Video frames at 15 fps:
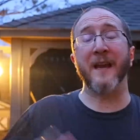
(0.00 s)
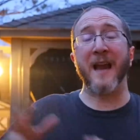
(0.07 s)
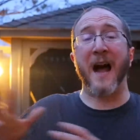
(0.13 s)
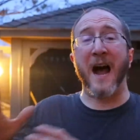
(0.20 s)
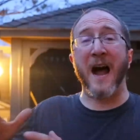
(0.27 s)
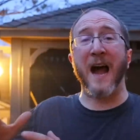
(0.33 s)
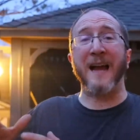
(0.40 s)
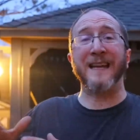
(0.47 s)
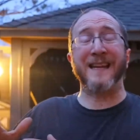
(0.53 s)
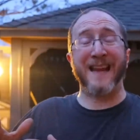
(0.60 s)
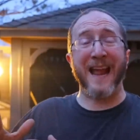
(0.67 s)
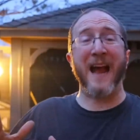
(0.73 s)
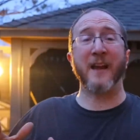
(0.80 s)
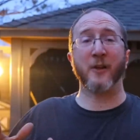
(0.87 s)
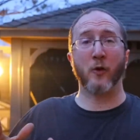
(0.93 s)
and high
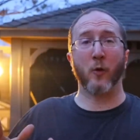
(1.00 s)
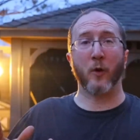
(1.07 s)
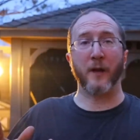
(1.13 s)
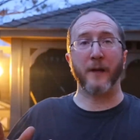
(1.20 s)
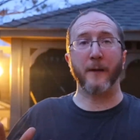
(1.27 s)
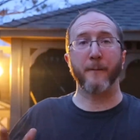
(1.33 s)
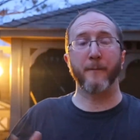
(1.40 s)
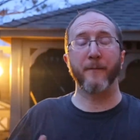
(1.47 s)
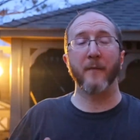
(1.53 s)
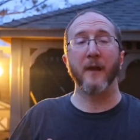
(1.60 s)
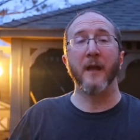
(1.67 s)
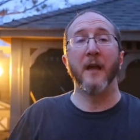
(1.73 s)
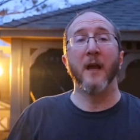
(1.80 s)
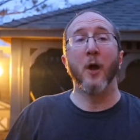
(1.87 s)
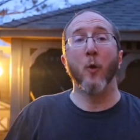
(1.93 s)
category.
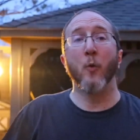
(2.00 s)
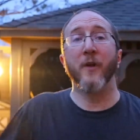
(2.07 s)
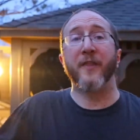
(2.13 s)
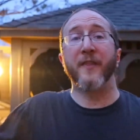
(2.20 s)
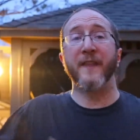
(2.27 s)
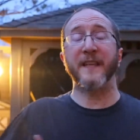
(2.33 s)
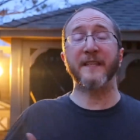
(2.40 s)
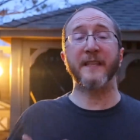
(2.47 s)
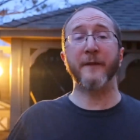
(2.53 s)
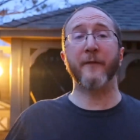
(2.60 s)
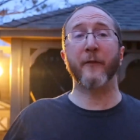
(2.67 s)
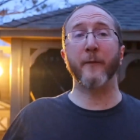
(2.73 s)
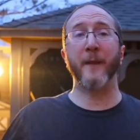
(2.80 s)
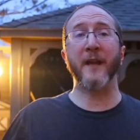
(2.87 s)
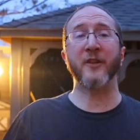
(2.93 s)
With this
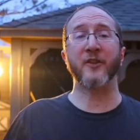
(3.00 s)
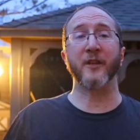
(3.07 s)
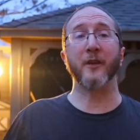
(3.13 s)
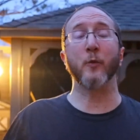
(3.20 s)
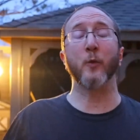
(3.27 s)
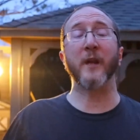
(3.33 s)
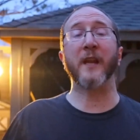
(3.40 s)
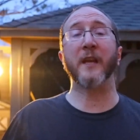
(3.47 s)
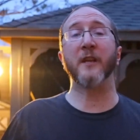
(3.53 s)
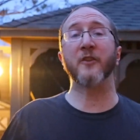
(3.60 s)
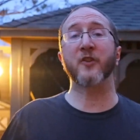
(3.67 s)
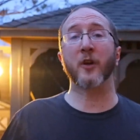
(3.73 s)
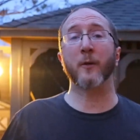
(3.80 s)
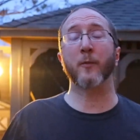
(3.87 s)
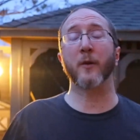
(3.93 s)
information, we can
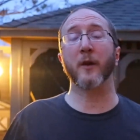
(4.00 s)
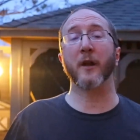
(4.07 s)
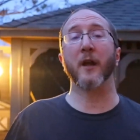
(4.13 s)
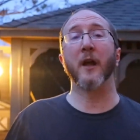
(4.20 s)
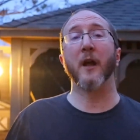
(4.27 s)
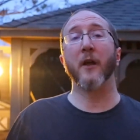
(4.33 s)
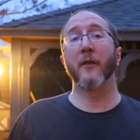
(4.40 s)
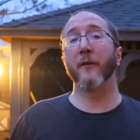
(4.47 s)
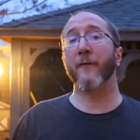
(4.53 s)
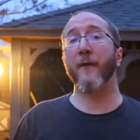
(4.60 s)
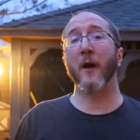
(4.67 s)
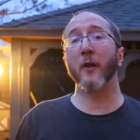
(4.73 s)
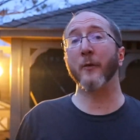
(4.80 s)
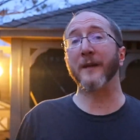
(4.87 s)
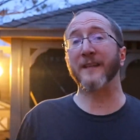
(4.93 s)
interpret the
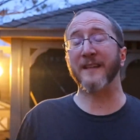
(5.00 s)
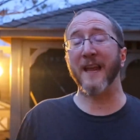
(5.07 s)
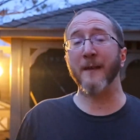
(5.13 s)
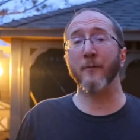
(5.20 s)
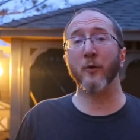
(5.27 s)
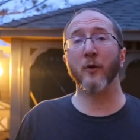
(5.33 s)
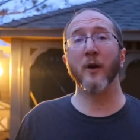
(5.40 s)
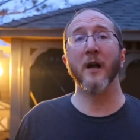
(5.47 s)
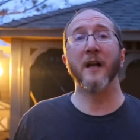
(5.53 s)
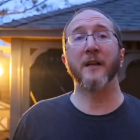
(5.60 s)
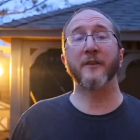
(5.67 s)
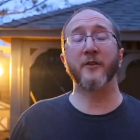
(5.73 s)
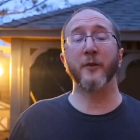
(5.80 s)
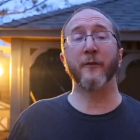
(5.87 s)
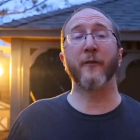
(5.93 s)
following table
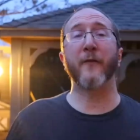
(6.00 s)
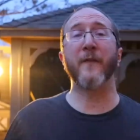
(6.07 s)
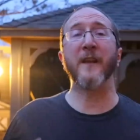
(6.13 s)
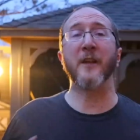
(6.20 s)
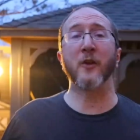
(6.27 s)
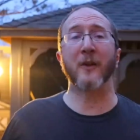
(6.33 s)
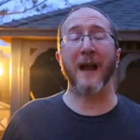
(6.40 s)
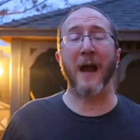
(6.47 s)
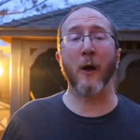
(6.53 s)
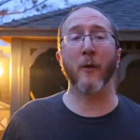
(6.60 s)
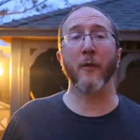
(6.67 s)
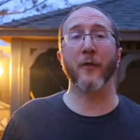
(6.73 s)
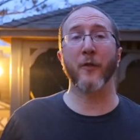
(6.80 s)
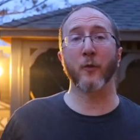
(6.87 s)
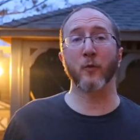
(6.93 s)
to figure
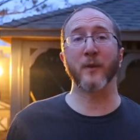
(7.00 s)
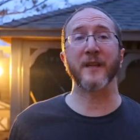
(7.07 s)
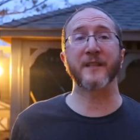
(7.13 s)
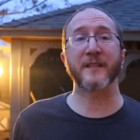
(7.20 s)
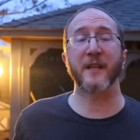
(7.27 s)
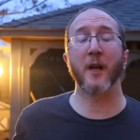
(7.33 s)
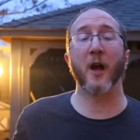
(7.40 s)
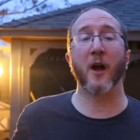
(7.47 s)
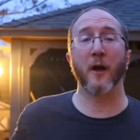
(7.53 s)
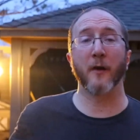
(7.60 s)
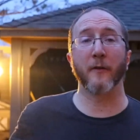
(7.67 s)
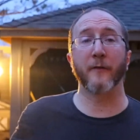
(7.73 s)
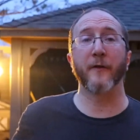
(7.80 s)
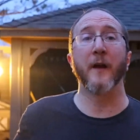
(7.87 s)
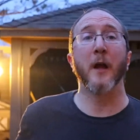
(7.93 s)
out the risk
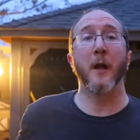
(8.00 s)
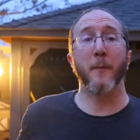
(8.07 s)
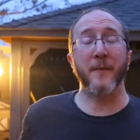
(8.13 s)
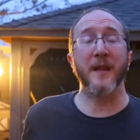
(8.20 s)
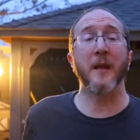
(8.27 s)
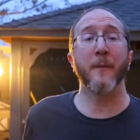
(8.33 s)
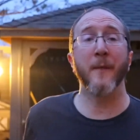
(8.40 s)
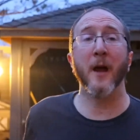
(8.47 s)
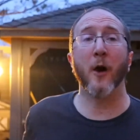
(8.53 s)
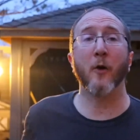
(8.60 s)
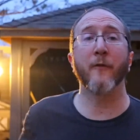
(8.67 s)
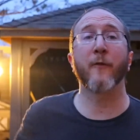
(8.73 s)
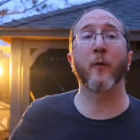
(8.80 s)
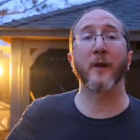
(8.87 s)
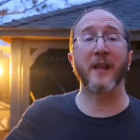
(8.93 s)
of
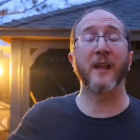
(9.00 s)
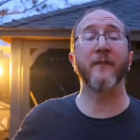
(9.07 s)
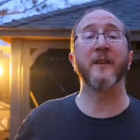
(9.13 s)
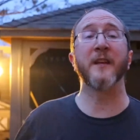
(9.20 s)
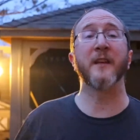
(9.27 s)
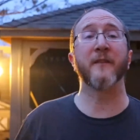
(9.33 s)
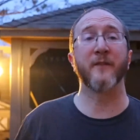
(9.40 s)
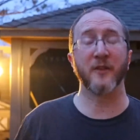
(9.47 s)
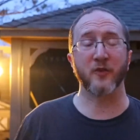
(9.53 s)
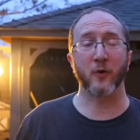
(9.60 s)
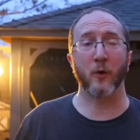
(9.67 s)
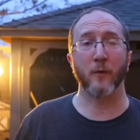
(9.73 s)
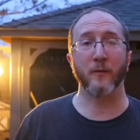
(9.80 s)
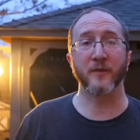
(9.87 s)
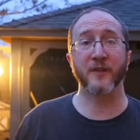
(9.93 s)
PML for a given
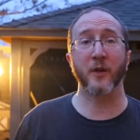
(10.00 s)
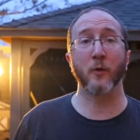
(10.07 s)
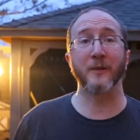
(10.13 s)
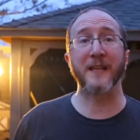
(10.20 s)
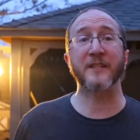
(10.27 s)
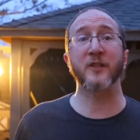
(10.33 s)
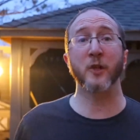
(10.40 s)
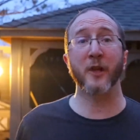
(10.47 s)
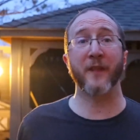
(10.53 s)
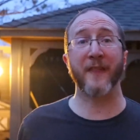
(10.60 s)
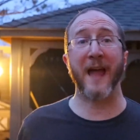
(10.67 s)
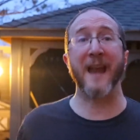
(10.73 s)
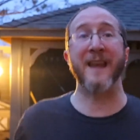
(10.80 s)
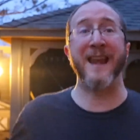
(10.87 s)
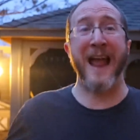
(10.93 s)
individual. So let's look at
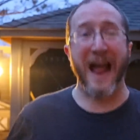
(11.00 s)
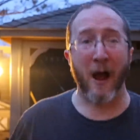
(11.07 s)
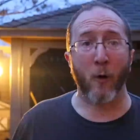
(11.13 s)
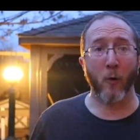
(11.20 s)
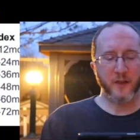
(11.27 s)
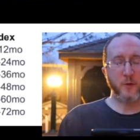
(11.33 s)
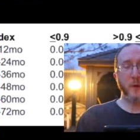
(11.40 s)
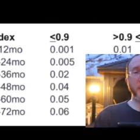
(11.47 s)
that now. So